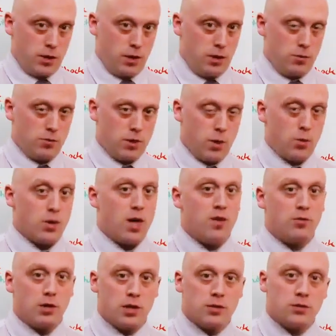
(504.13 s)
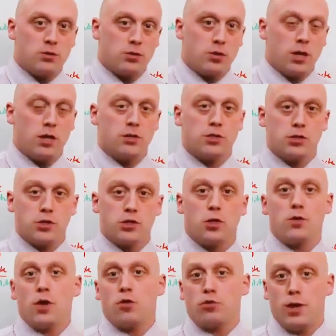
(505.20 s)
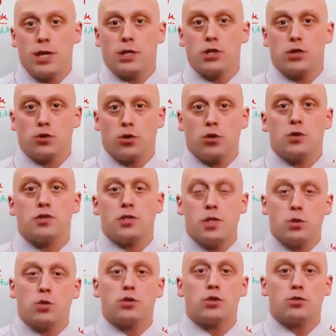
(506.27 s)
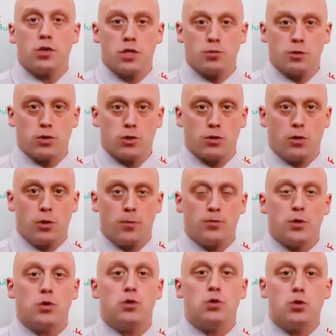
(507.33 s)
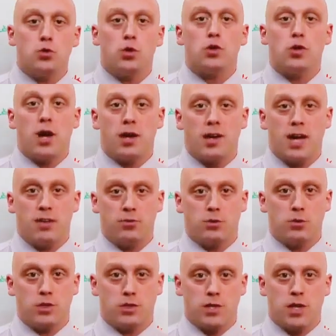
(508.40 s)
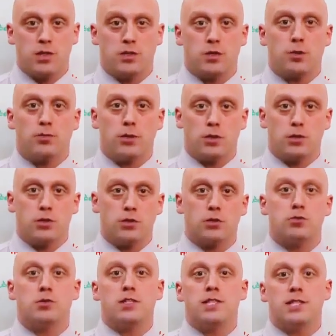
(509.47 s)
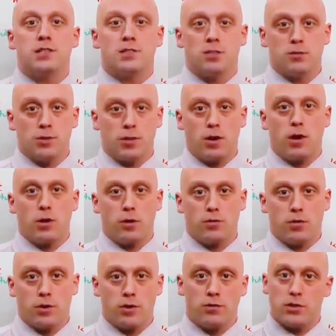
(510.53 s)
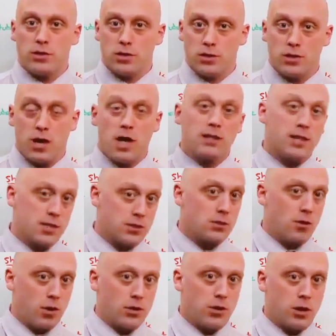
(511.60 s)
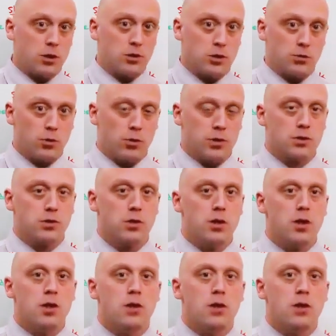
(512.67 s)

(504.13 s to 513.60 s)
go, and we have lots of trials that show that rate control is equal to rhythm control, you will not have to assess the person who needs to be cardioverted versus not. That's cardiology boards.